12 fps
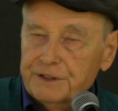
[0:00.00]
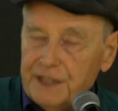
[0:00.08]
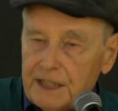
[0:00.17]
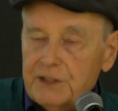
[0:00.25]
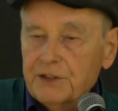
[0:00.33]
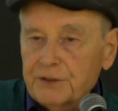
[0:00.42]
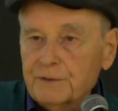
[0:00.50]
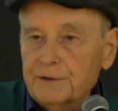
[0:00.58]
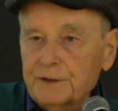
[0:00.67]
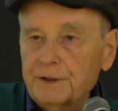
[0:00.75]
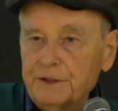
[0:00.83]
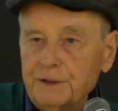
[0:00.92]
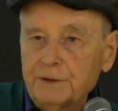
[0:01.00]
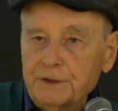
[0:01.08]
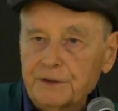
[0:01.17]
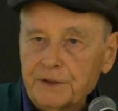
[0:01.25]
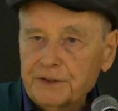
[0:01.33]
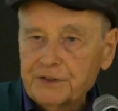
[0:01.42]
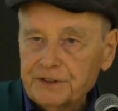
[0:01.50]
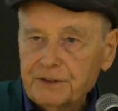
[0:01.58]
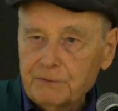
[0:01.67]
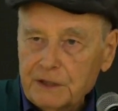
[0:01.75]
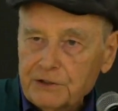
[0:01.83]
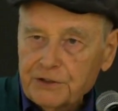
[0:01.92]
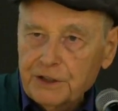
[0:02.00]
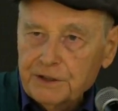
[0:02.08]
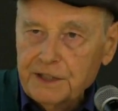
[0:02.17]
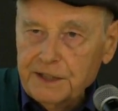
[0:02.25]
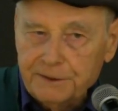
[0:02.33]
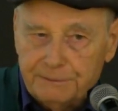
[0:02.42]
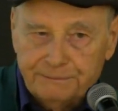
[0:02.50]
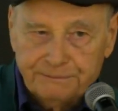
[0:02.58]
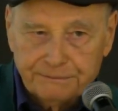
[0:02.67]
stages of the conjunctio. It's not just a one-shot deal.